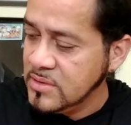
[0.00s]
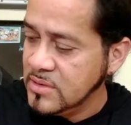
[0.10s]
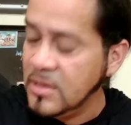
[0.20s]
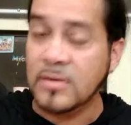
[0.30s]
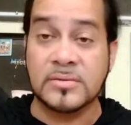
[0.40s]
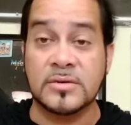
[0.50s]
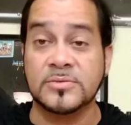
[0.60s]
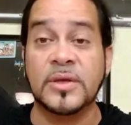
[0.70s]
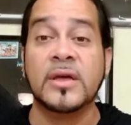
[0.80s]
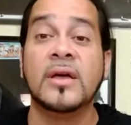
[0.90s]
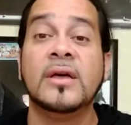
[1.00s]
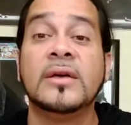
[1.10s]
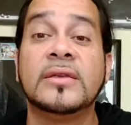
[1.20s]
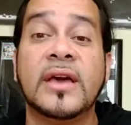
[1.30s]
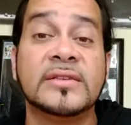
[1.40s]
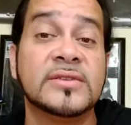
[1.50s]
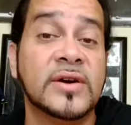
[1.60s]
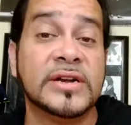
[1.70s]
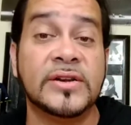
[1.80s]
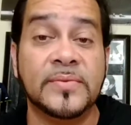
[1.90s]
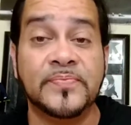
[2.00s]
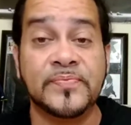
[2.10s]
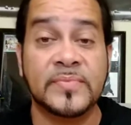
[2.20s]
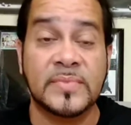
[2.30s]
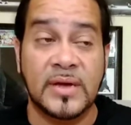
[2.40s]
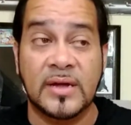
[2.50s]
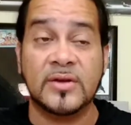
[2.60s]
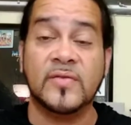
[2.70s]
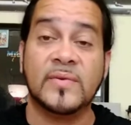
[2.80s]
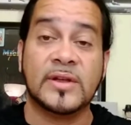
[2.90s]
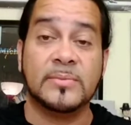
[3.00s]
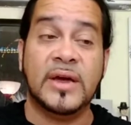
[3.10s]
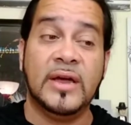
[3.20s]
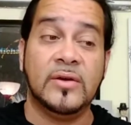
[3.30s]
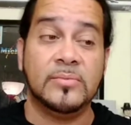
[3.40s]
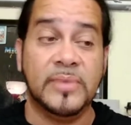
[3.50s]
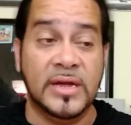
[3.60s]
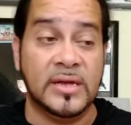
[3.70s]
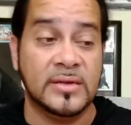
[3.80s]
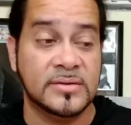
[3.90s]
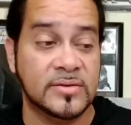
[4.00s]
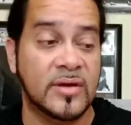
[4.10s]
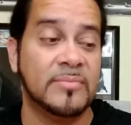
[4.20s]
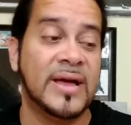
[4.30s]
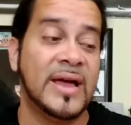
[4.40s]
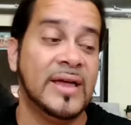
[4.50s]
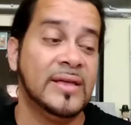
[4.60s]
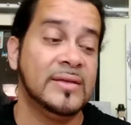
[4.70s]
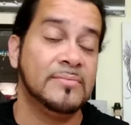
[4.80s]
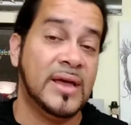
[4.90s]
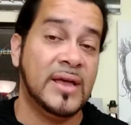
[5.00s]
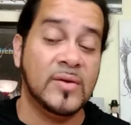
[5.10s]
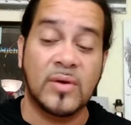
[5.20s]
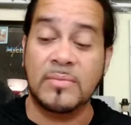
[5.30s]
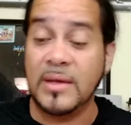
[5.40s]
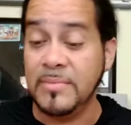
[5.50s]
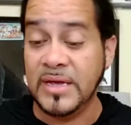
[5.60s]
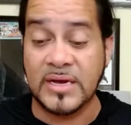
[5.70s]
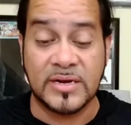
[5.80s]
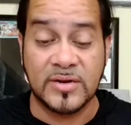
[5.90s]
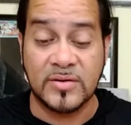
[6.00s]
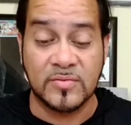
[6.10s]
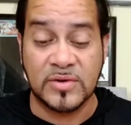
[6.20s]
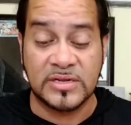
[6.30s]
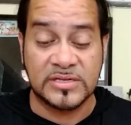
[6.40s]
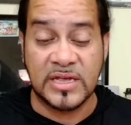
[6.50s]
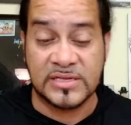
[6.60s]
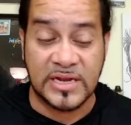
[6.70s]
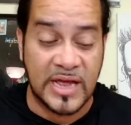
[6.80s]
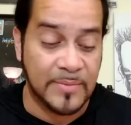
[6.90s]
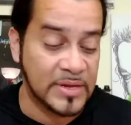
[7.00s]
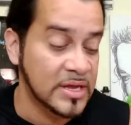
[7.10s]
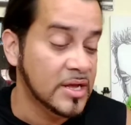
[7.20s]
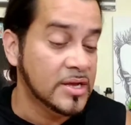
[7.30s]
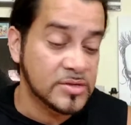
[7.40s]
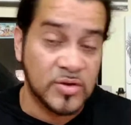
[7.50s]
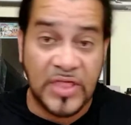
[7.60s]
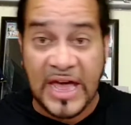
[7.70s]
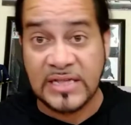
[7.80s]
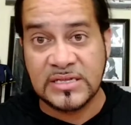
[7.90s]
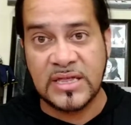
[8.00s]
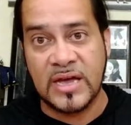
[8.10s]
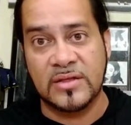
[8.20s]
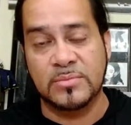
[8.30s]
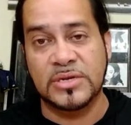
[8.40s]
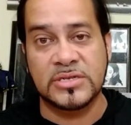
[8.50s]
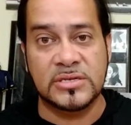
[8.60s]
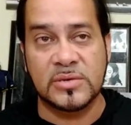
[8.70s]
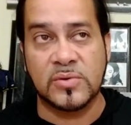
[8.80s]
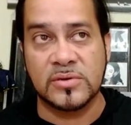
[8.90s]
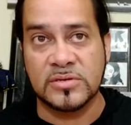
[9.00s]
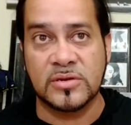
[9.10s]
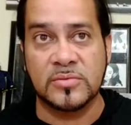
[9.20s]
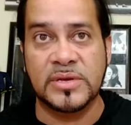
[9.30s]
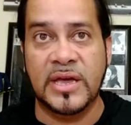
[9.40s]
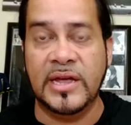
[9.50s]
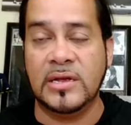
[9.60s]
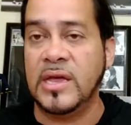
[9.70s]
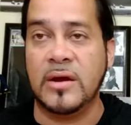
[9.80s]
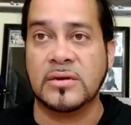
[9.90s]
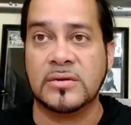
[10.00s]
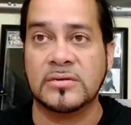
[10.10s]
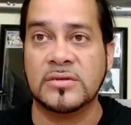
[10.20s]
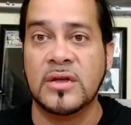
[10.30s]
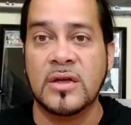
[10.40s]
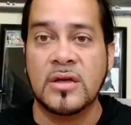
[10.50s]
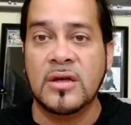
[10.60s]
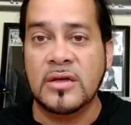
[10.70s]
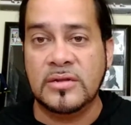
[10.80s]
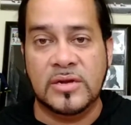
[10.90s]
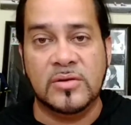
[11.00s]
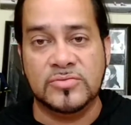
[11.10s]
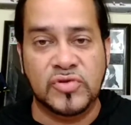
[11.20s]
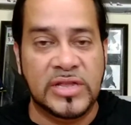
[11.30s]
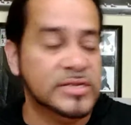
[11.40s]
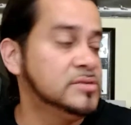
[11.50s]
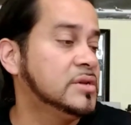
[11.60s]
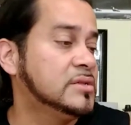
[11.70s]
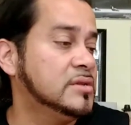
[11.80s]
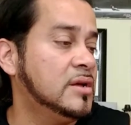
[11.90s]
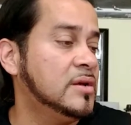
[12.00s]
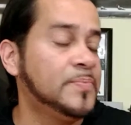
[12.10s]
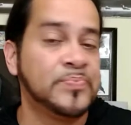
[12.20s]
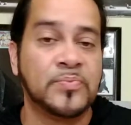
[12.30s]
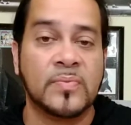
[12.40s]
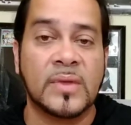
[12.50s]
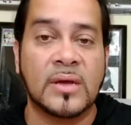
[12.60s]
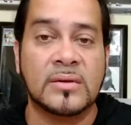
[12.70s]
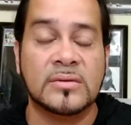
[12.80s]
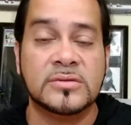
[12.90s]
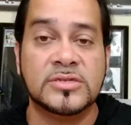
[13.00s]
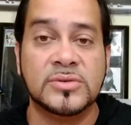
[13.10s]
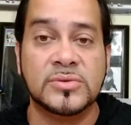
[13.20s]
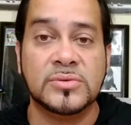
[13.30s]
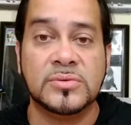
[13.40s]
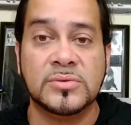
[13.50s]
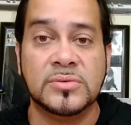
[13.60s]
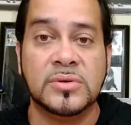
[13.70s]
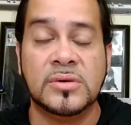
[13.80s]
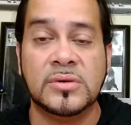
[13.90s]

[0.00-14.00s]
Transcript: Oh, excuse me. Yeah, so I don't know. I don't know if I'm gonna buy or make. So I might buy or I might make. I don't know when that's gonna happen. So that's that in the BJD world. So it'll be eight characters. They're all related to um, to